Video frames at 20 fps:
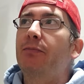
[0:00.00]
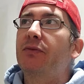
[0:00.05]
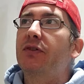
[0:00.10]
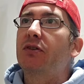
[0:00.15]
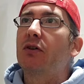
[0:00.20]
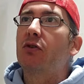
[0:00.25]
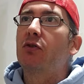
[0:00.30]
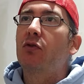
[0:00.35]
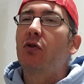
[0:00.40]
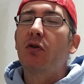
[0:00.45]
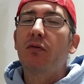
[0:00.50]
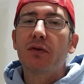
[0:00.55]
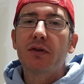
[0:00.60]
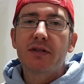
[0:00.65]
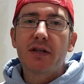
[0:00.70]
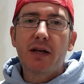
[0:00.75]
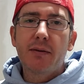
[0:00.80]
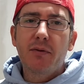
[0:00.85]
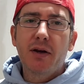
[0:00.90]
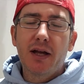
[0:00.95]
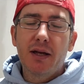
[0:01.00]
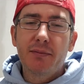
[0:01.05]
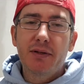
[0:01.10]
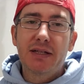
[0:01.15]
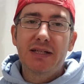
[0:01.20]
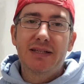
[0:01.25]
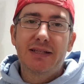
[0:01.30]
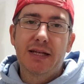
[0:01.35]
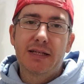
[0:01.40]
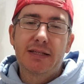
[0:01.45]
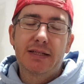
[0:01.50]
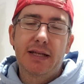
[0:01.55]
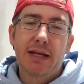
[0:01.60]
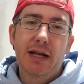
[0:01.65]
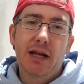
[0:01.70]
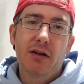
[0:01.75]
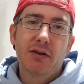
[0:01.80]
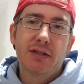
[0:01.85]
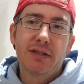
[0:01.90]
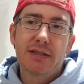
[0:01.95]
So over time I am going to test that
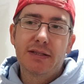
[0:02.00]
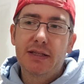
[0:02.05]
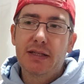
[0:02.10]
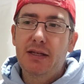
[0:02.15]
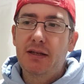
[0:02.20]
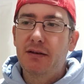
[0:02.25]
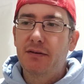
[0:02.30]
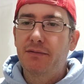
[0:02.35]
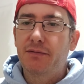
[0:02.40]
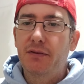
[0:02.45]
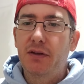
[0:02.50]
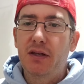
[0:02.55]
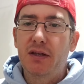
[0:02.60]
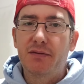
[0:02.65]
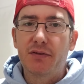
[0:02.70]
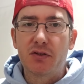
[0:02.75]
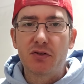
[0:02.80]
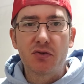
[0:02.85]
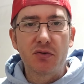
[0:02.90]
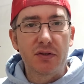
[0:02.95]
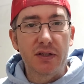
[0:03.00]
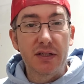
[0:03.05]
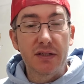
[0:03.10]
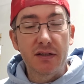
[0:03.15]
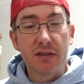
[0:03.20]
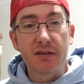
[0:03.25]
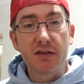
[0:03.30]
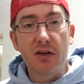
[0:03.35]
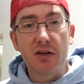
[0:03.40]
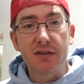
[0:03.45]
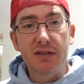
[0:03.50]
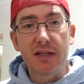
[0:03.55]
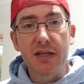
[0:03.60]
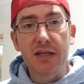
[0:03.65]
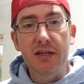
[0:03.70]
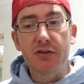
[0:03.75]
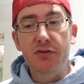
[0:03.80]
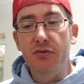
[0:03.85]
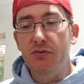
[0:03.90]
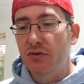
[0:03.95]
out and see if it truly does cause
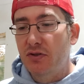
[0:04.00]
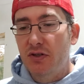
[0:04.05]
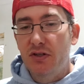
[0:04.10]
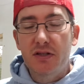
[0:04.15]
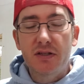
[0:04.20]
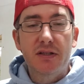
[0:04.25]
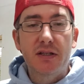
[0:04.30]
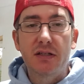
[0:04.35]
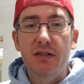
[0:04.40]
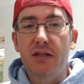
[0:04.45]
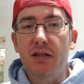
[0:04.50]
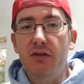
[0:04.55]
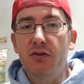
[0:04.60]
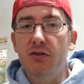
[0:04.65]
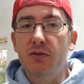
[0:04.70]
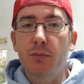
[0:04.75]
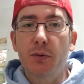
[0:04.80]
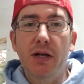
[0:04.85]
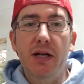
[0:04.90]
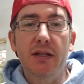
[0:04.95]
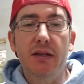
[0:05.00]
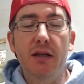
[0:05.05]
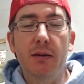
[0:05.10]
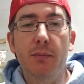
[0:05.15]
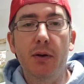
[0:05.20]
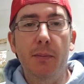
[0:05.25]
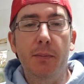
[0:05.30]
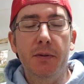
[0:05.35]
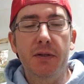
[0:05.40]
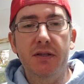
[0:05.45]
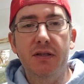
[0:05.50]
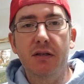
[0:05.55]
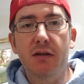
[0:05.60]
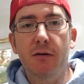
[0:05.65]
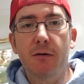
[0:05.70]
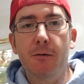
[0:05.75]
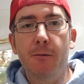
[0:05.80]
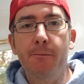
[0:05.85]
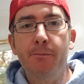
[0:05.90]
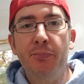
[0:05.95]
any issues to just continue spraying them up
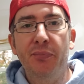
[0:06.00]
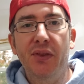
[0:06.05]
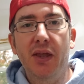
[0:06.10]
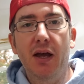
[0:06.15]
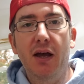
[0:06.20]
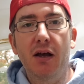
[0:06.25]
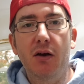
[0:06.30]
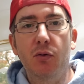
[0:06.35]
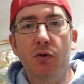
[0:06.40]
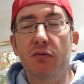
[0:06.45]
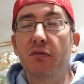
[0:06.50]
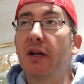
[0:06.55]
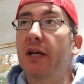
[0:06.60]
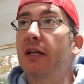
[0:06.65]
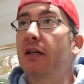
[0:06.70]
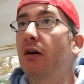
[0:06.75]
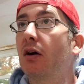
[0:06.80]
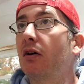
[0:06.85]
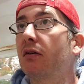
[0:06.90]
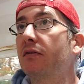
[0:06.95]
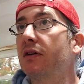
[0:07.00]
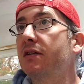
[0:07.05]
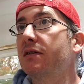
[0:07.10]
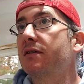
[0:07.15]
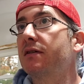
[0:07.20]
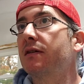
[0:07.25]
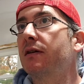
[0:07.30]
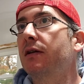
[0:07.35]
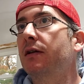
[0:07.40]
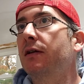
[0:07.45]
until we're ready to harvest.